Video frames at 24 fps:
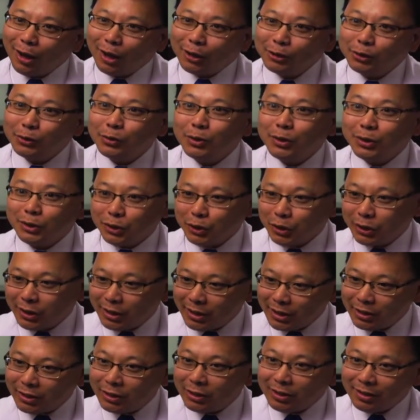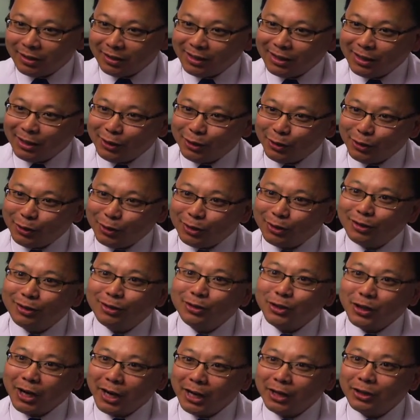strategically
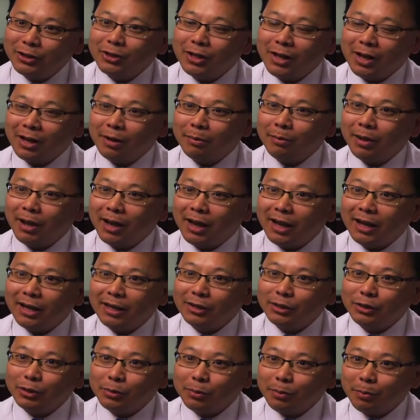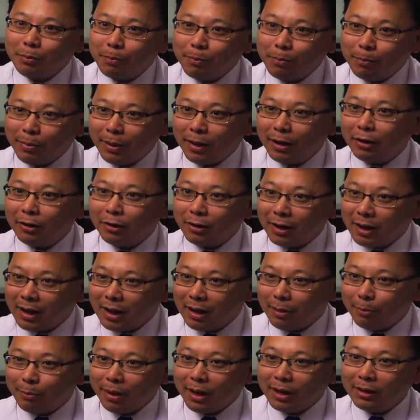change the antibiotics to better
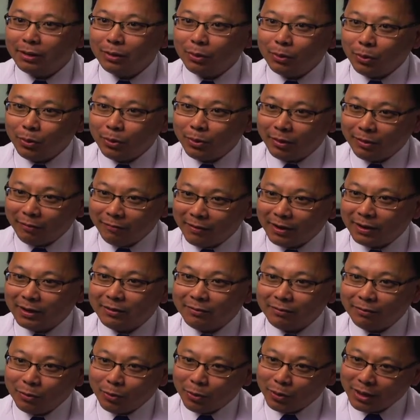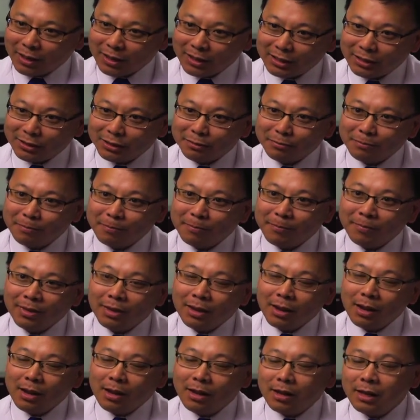combat the affected organism?
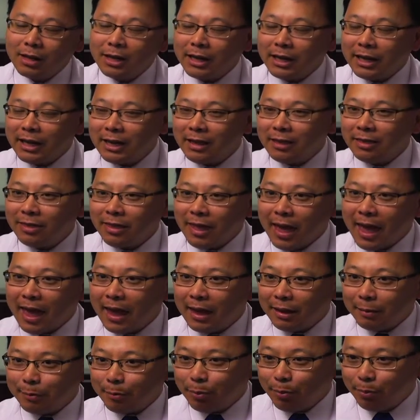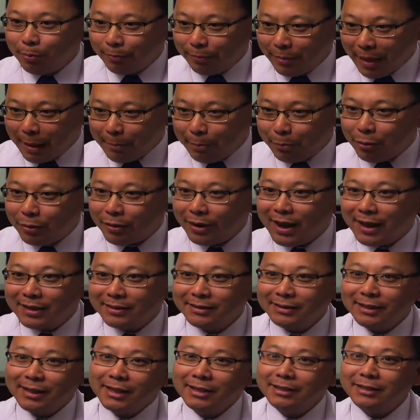In that
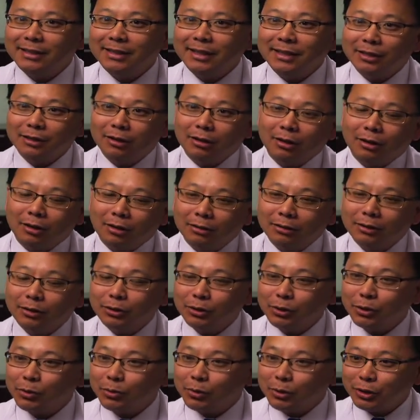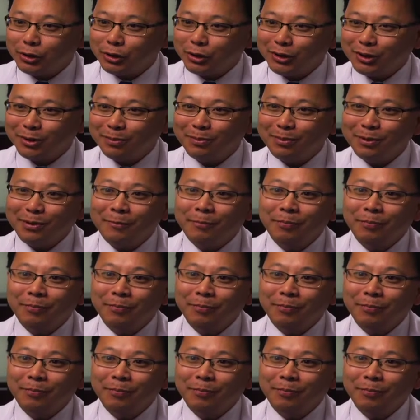process is called stewardship.